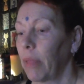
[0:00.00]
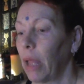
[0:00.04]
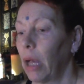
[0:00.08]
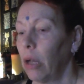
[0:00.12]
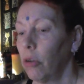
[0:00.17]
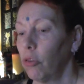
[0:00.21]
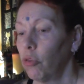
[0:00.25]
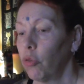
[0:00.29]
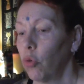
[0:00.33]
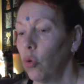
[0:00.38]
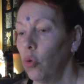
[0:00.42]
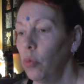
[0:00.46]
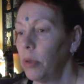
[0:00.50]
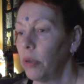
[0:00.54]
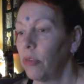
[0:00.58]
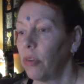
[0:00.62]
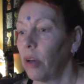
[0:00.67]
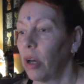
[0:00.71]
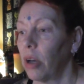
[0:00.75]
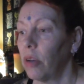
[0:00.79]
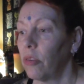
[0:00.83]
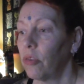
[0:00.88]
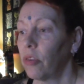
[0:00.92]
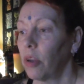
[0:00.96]
are
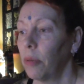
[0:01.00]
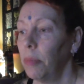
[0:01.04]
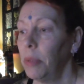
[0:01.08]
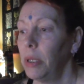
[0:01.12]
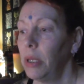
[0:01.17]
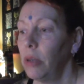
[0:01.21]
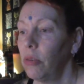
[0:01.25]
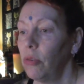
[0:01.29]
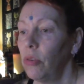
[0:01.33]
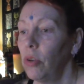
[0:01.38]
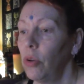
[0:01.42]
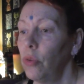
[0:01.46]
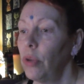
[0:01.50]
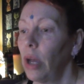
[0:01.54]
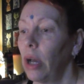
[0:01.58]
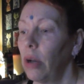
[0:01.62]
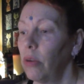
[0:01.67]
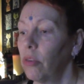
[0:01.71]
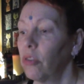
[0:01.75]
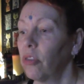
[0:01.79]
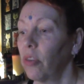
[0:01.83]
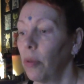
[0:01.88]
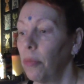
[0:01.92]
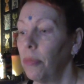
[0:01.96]
traumatized. I mean, there's no
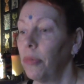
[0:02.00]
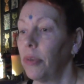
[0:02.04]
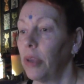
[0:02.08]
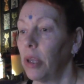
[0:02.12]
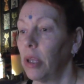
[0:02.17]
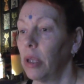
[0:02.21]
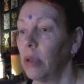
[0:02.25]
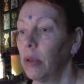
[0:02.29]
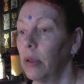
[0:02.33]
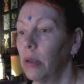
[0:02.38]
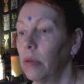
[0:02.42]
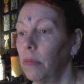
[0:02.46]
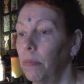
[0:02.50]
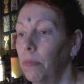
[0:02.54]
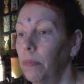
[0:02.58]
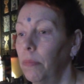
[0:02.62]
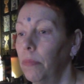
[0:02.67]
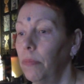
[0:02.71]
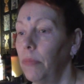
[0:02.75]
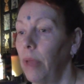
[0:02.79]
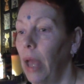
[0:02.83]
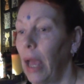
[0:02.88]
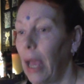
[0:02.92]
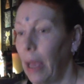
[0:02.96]
doubt something
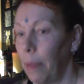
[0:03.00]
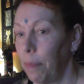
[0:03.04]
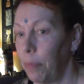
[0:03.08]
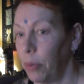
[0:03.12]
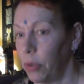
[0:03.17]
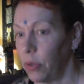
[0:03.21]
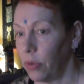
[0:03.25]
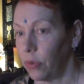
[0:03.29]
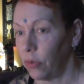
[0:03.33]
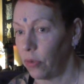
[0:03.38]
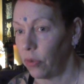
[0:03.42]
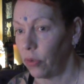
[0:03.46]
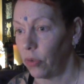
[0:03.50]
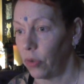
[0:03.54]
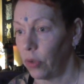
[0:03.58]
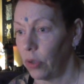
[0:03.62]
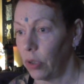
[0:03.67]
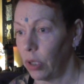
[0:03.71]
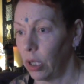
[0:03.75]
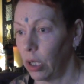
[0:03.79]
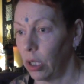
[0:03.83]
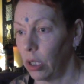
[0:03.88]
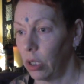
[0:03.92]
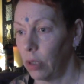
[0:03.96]
happened
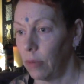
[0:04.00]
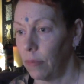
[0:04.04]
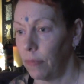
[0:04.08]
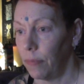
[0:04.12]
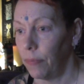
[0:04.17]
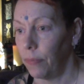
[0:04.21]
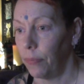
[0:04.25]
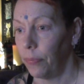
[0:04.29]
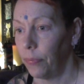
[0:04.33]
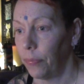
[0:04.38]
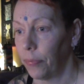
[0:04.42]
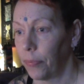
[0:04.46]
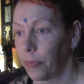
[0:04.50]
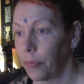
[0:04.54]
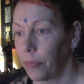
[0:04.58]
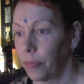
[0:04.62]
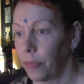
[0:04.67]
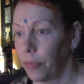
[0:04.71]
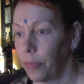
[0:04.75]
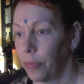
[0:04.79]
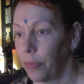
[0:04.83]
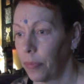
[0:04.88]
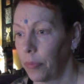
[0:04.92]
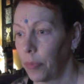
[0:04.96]
um,
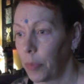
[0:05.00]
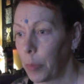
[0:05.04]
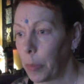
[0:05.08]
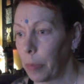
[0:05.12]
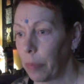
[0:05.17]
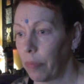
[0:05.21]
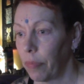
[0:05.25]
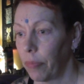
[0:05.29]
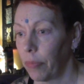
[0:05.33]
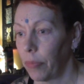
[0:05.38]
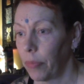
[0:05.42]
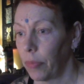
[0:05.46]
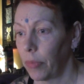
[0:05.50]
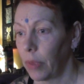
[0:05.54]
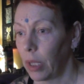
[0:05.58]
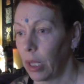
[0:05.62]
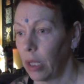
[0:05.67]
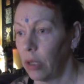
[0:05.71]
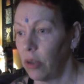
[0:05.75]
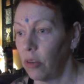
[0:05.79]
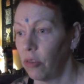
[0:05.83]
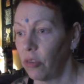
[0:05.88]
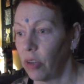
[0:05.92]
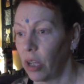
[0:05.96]

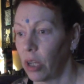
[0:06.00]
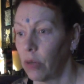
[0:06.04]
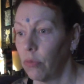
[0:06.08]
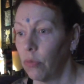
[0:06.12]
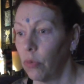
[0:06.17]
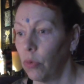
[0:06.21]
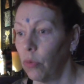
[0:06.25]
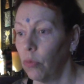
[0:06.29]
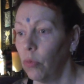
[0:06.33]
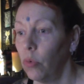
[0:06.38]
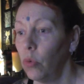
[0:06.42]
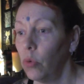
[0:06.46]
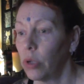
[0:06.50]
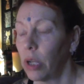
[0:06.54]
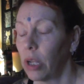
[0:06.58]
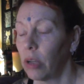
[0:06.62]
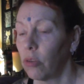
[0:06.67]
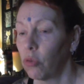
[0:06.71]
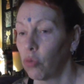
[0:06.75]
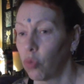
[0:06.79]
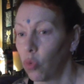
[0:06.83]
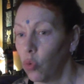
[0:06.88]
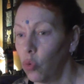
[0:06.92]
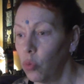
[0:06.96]
in the Second World War
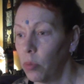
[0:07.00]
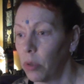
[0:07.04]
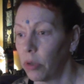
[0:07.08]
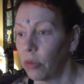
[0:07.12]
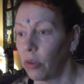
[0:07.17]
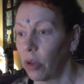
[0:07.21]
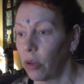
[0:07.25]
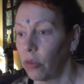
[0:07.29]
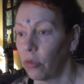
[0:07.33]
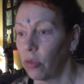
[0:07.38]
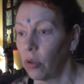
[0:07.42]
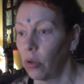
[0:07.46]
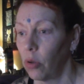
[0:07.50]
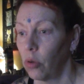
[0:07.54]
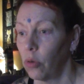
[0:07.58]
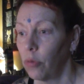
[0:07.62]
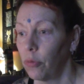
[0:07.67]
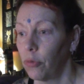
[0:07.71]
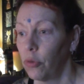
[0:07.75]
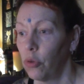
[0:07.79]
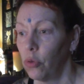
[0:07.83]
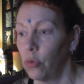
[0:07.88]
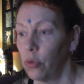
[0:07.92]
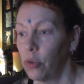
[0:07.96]
that traumatized a lot
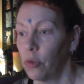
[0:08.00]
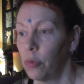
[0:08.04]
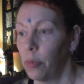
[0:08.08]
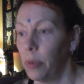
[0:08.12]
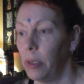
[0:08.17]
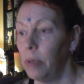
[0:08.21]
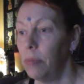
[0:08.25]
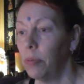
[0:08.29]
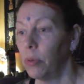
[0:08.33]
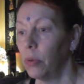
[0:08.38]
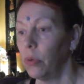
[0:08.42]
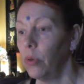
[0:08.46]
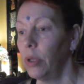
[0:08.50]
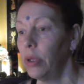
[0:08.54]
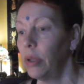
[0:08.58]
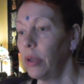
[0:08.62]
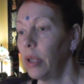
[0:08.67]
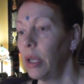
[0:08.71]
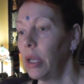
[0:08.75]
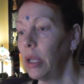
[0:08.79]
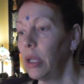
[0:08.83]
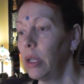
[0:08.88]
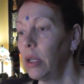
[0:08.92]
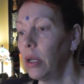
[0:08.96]
of Jewish people, and
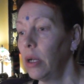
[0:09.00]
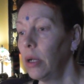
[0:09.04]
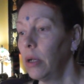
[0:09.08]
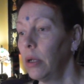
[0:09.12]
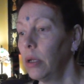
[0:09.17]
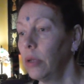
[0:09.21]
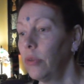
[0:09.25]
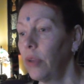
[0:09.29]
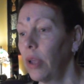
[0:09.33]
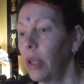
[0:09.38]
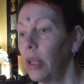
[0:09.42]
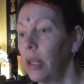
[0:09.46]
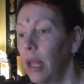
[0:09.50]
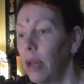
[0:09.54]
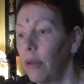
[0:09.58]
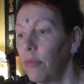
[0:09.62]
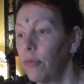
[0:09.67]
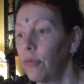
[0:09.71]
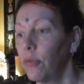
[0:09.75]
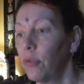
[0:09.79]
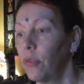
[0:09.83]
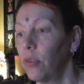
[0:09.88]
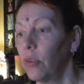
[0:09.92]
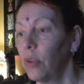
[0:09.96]
they uh, they
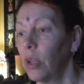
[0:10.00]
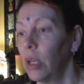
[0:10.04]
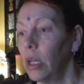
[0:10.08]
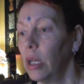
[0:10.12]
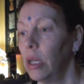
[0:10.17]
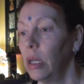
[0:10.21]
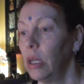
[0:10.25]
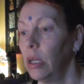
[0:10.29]
left